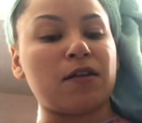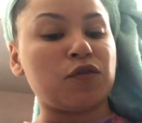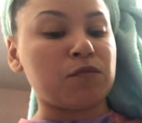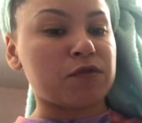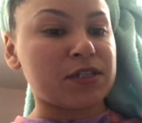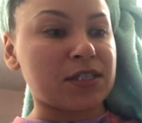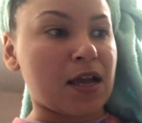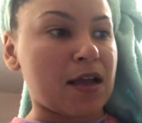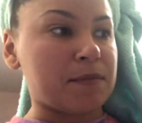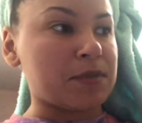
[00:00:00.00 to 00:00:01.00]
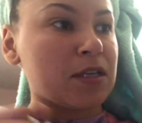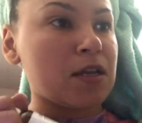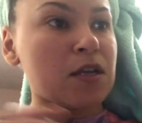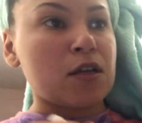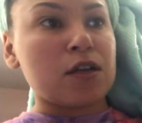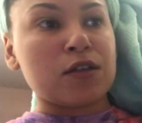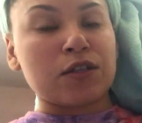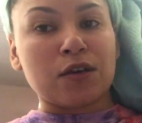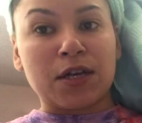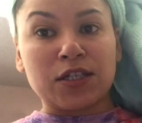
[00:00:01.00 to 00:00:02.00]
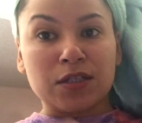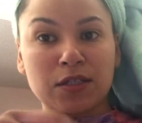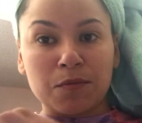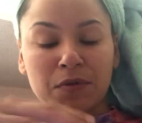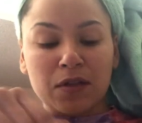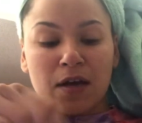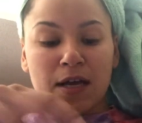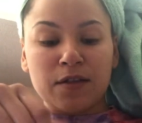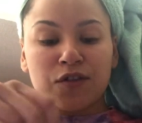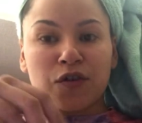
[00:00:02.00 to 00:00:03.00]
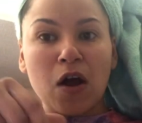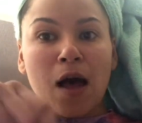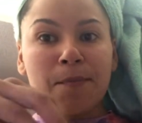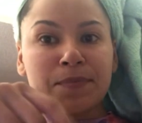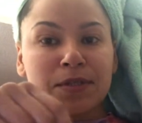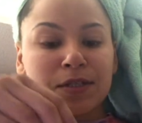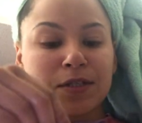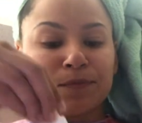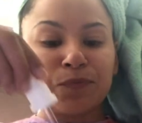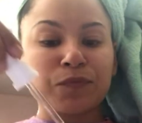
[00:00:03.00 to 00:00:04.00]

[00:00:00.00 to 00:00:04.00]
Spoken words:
it numerous times. So I just apply the drops.